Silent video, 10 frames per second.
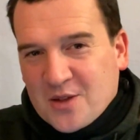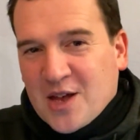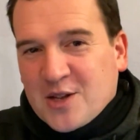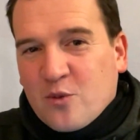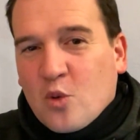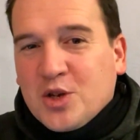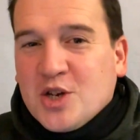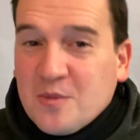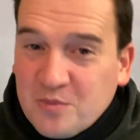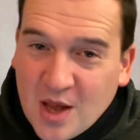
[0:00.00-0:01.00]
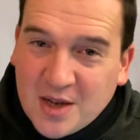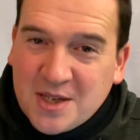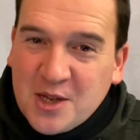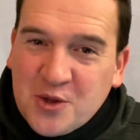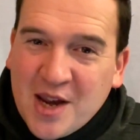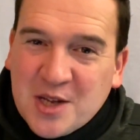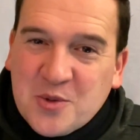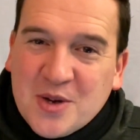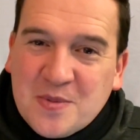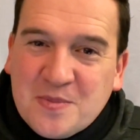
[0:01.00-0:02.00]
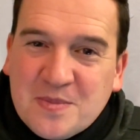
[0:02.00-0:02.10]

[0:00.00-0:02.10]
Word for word: Thanks for watching. I'll see you in the next one.